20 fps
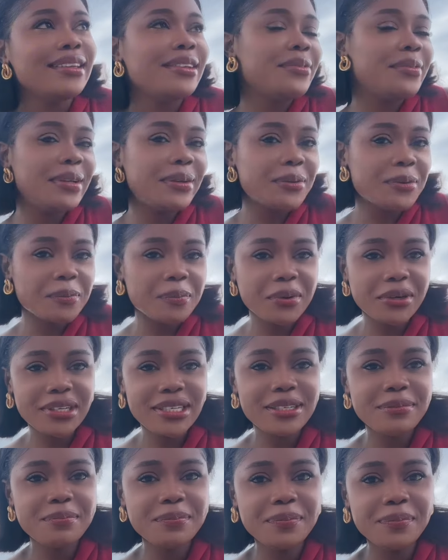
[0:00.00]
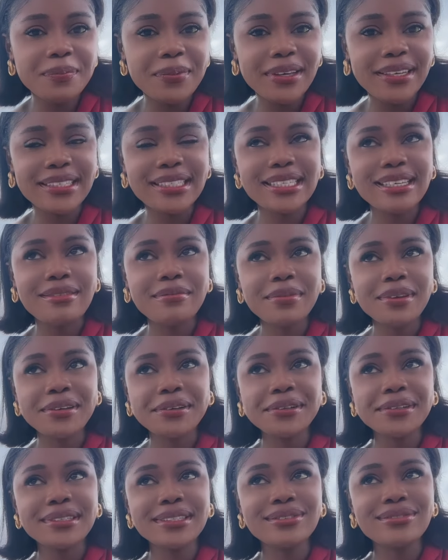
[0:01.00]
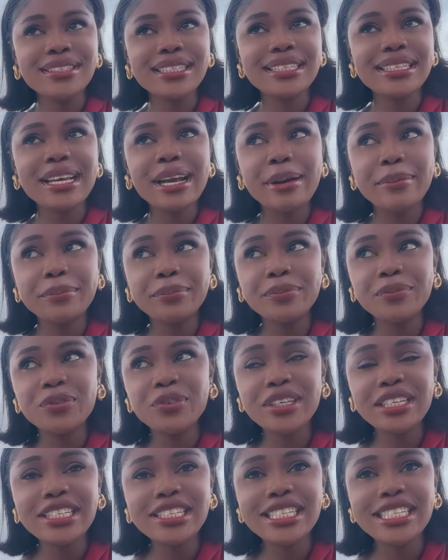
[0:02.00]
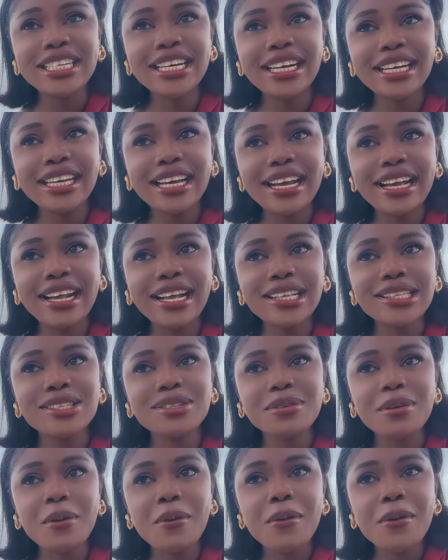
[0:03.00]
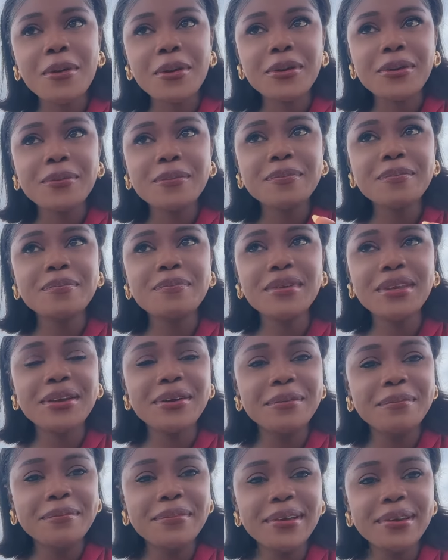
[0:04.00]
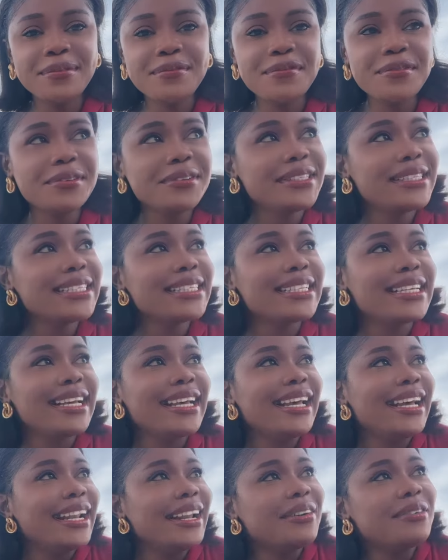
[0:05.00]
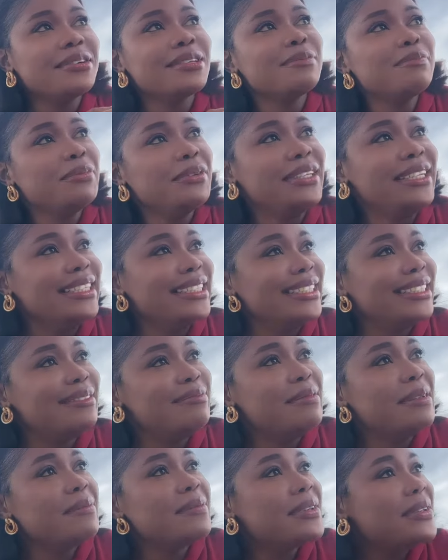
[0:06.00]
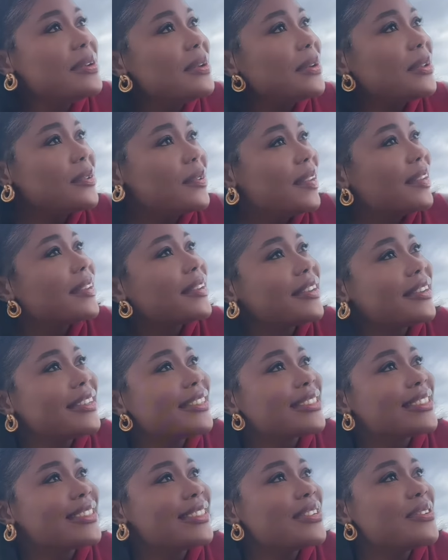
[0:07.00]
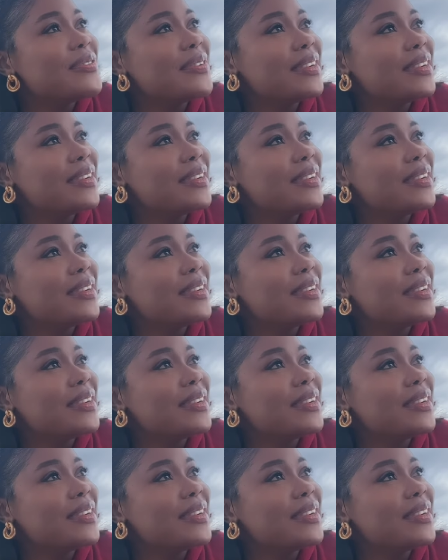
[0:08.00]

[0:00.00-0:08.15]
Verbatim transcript: there were no much person because really I'm really shy. I had to be on barefoot, and I was pulling it, baby. You know you were on course, so you